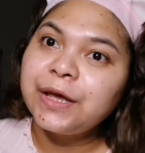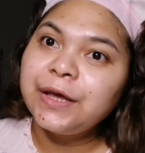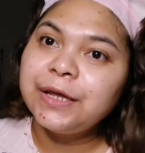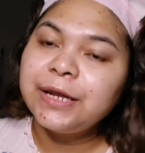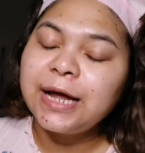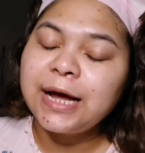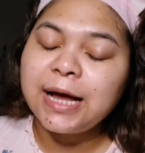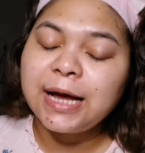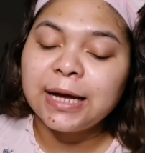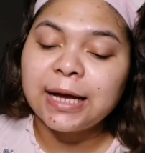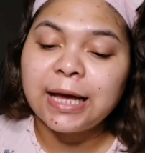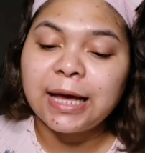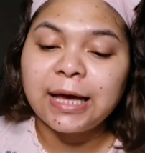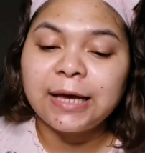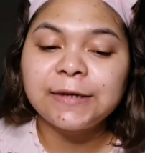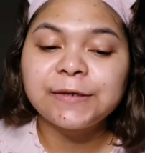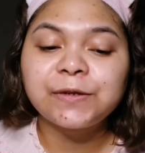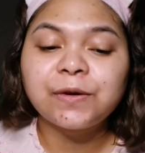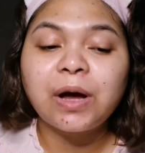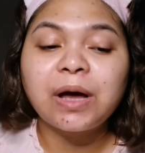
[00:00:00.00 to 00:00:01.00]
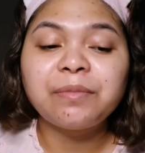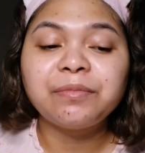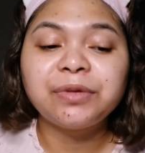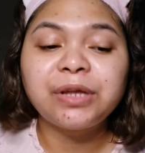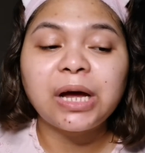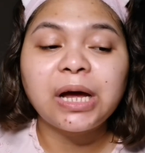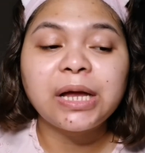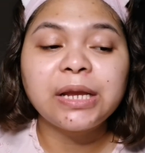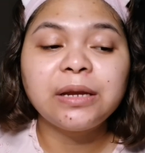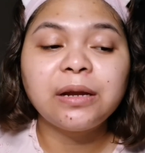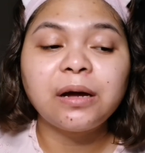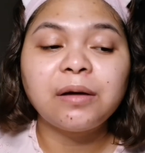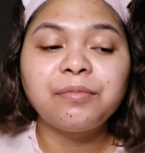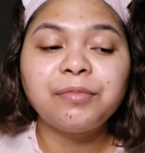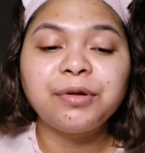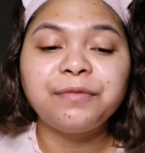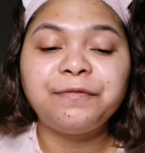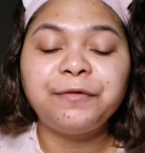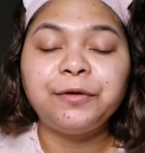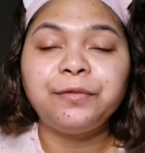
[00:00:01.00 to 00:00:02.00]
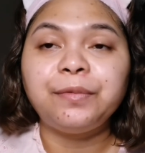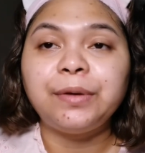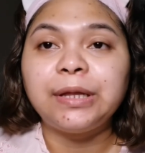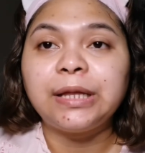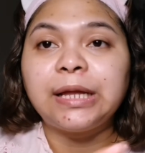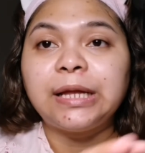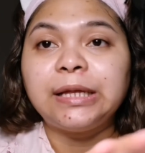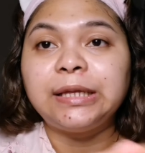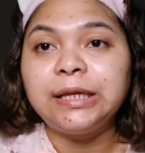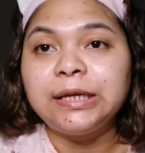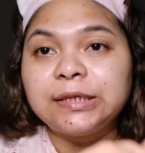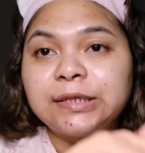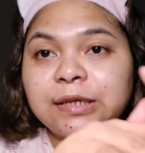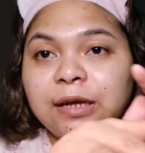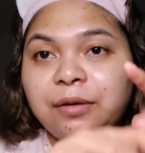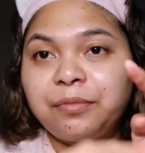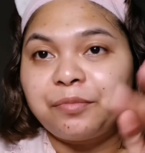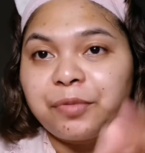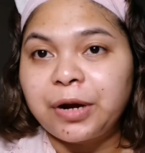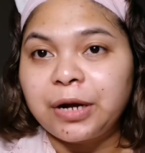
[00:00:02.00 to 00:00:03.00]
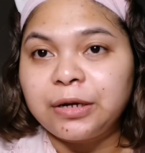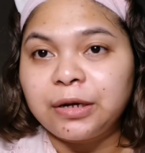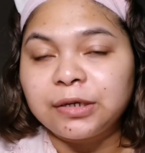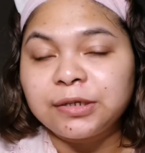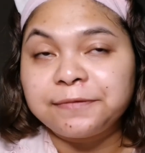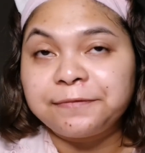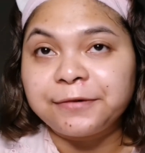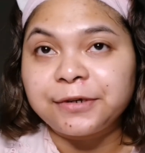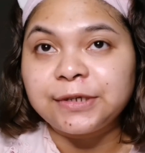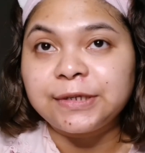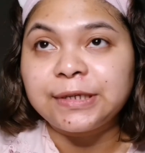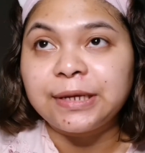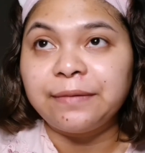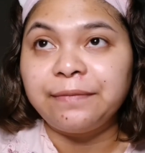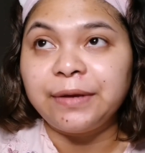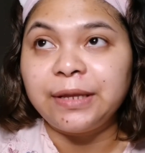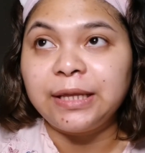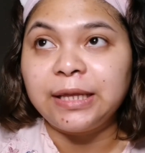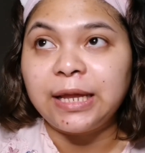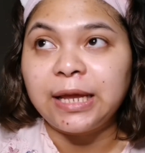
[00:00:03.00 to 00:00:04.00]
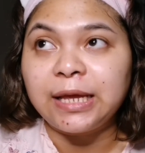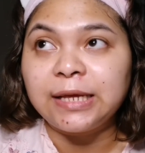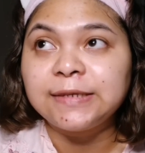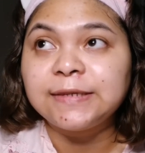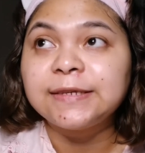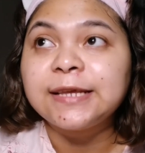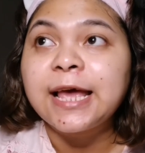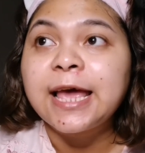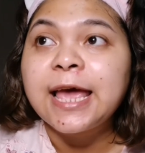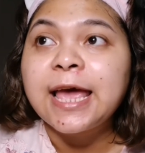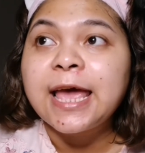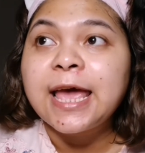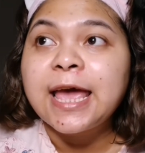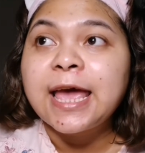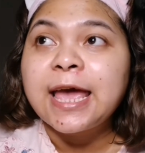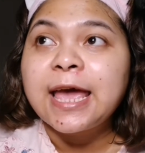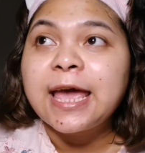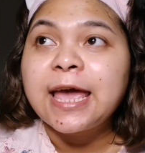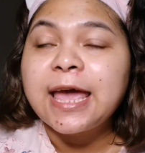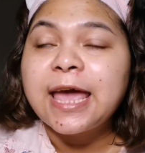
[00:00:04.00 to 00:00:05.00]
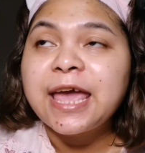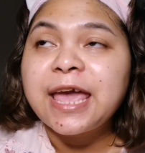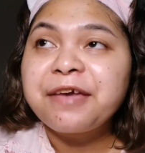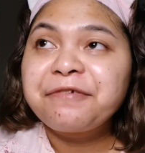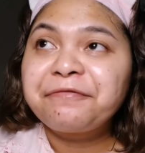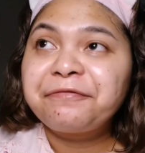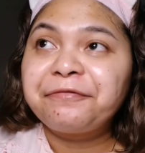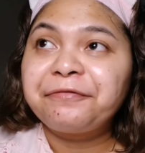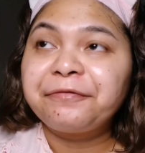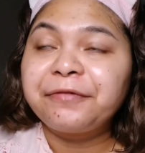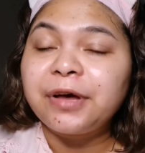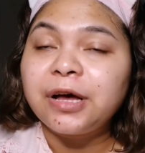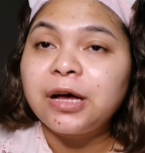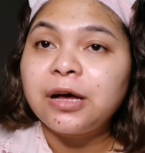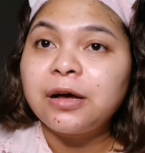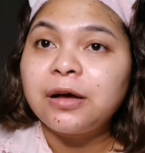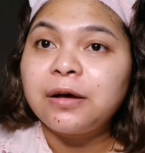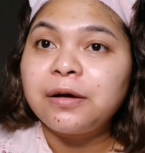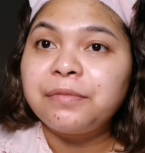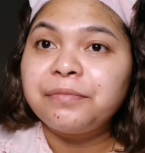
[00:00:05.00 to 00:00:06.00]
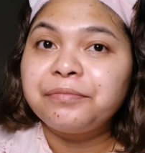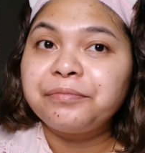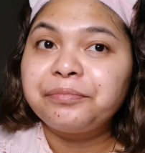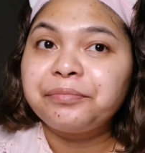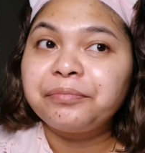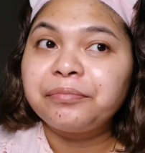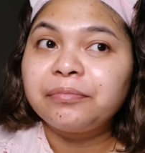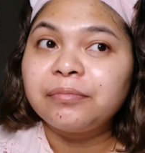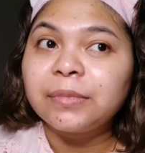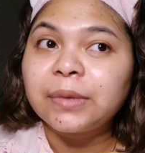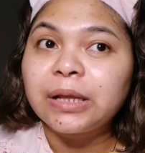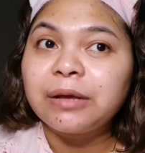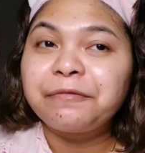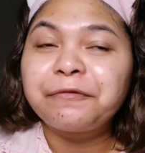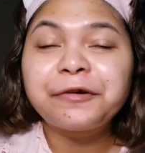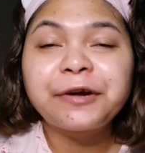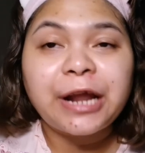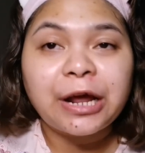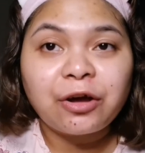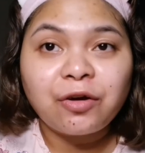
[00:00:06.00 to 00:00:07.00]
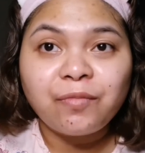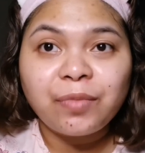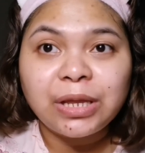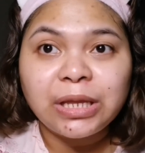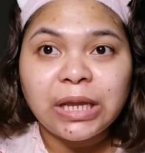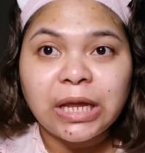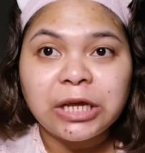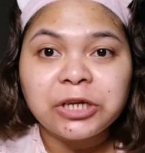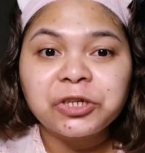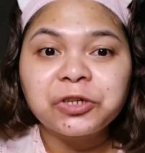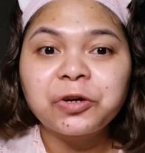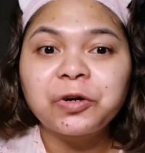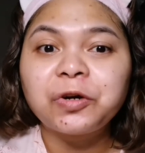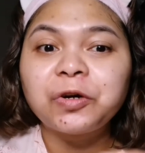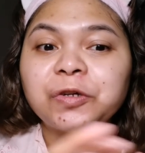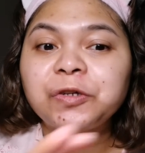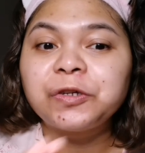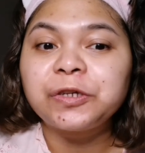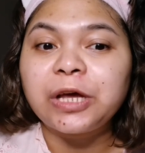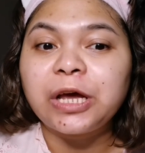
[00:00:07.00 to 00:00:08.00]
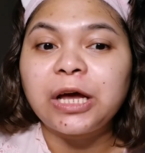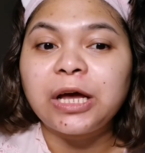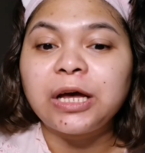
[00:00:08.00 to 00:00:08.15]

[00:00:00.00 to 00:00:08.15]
ayun na nga, guys. So I'm done reviewing na this products for 7 days. If for recommendations,